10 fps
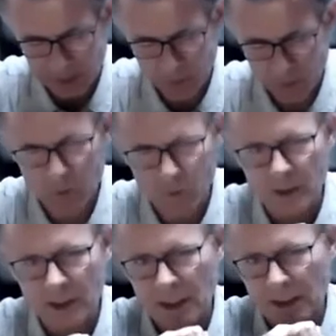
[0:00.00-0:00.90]

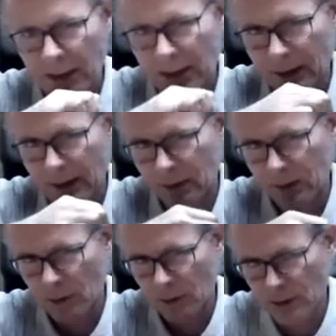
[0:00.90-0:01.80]
movement like that. It
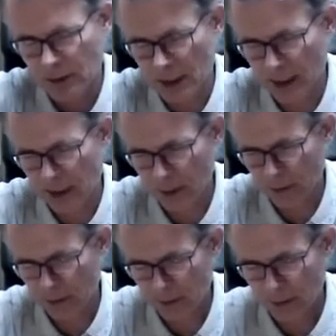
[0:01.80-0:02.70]
goes
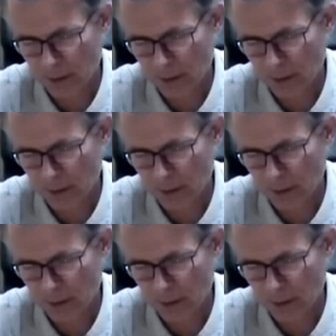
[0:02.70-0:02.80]
down,